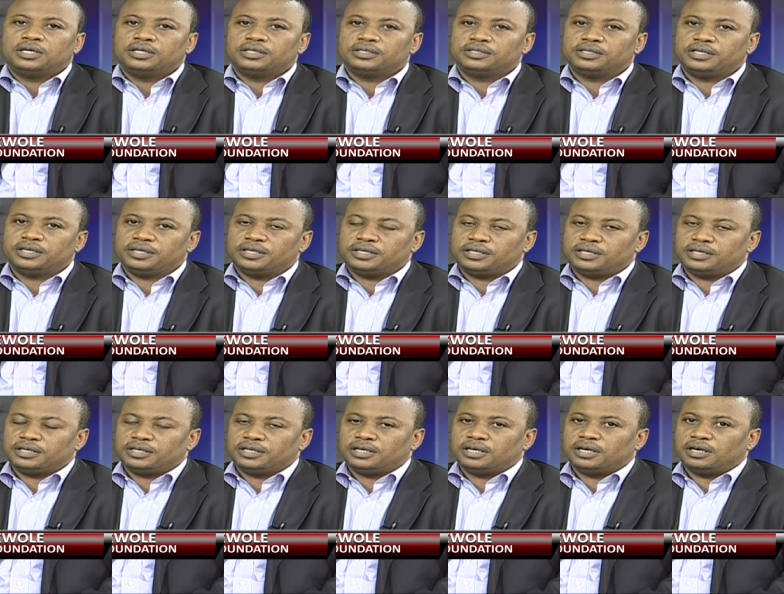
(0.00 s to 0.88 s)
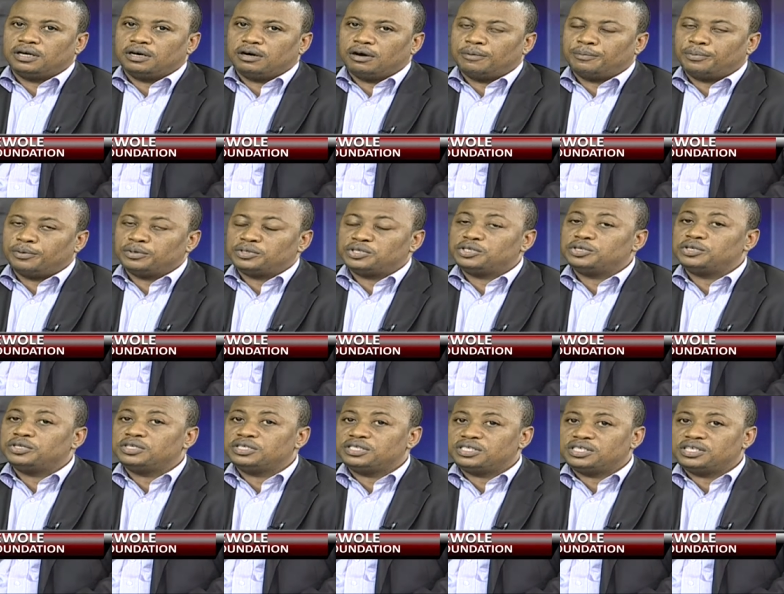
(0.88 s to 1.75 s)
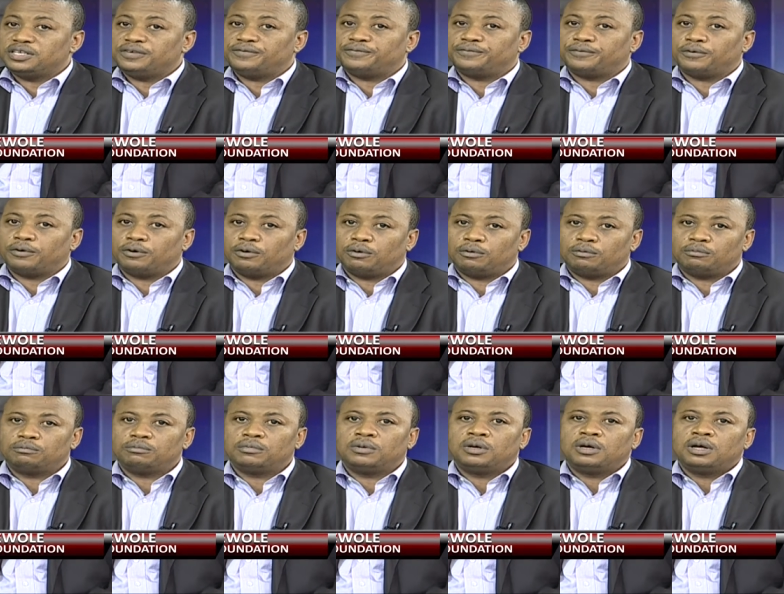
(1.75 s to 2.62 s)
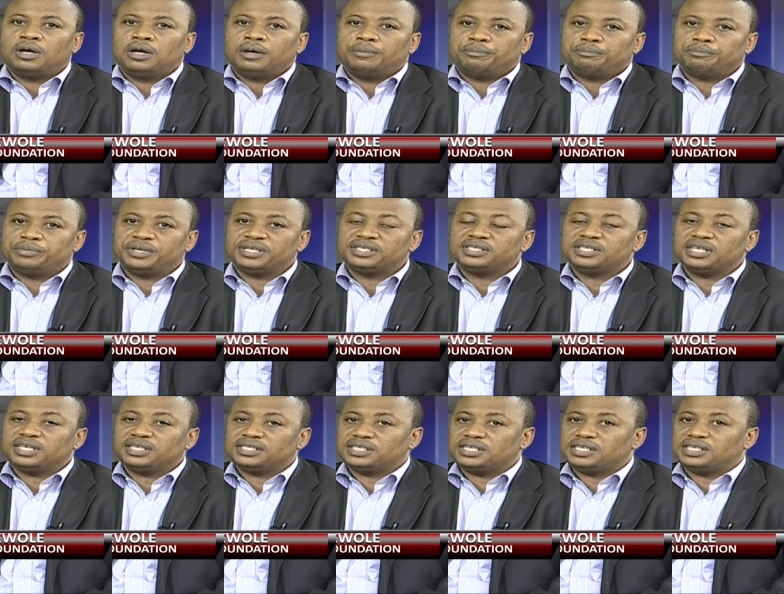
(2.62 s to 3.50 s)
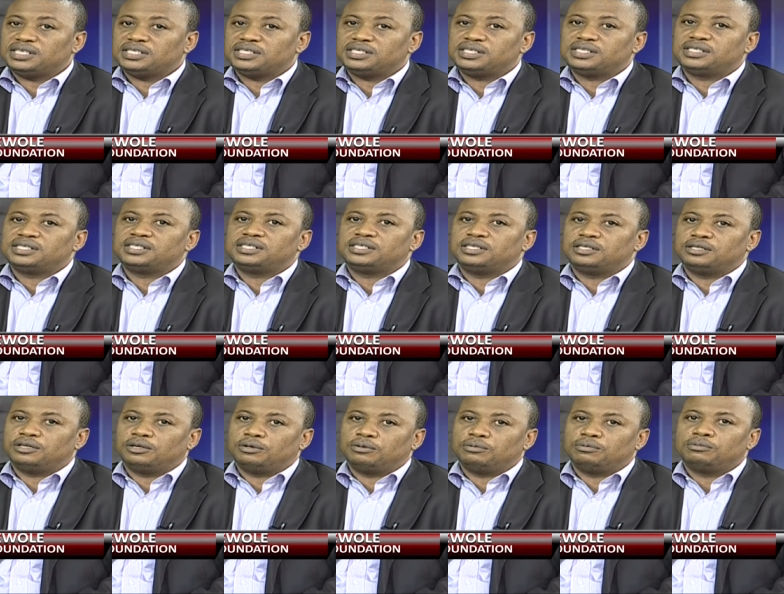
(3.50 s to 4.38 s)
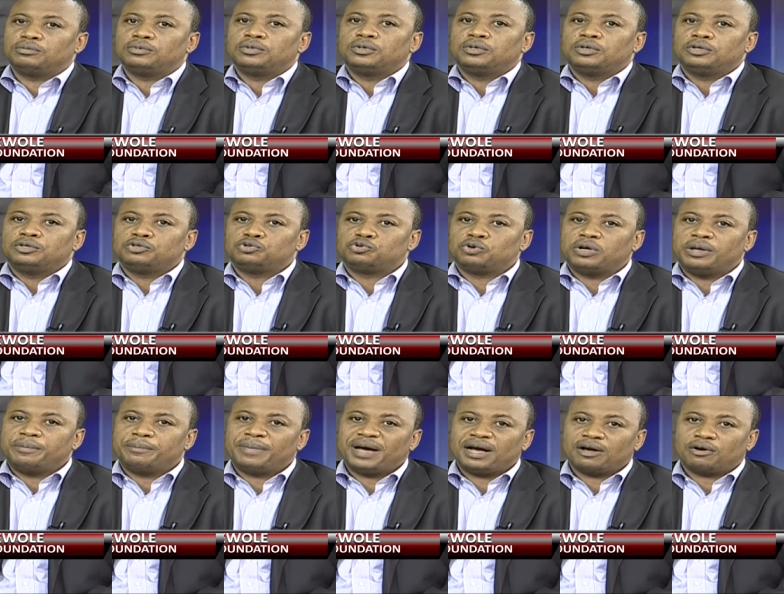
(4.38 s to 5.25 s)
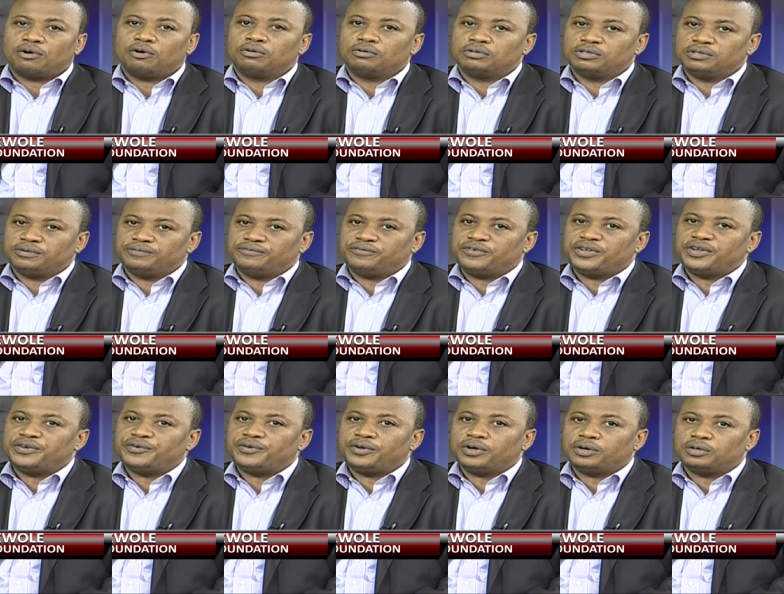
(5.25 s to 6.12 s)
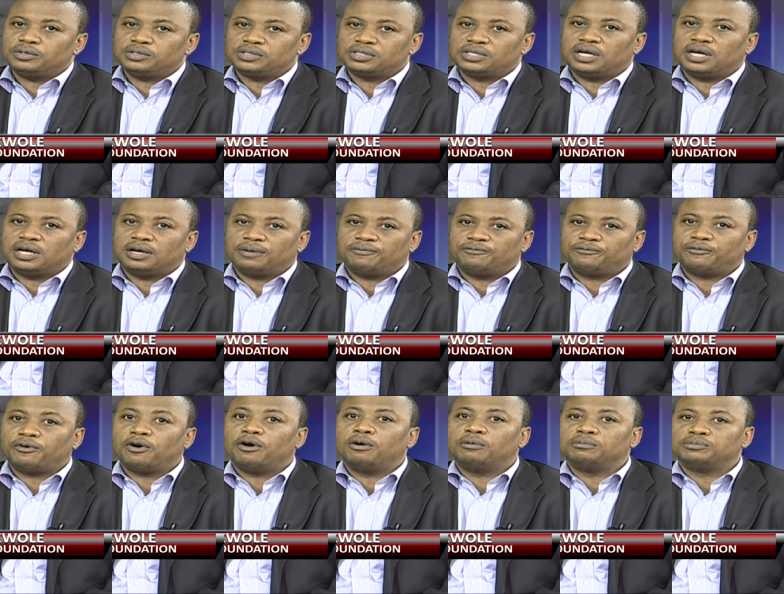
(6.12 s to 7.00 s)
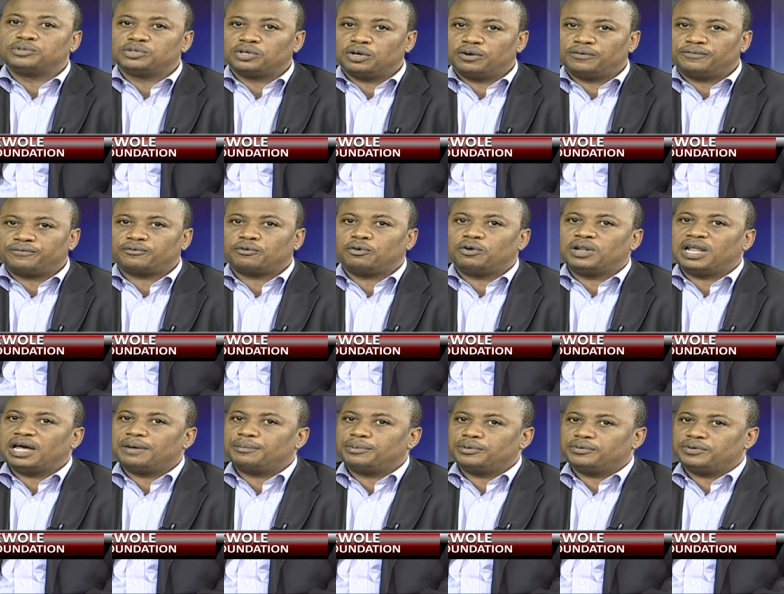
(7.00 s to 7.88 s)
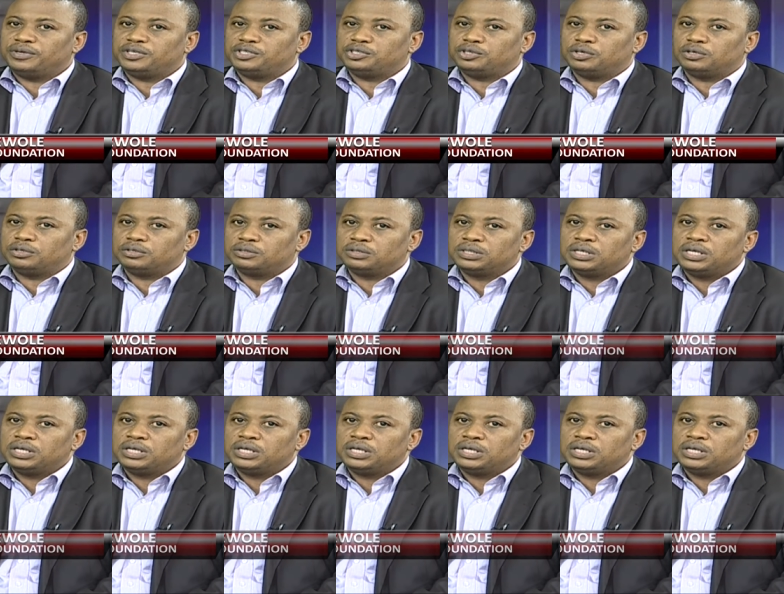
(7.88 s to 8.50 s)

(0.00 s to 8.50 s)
the uh, opportunity for businesses, you know, to embark on various uh, forms of collaboration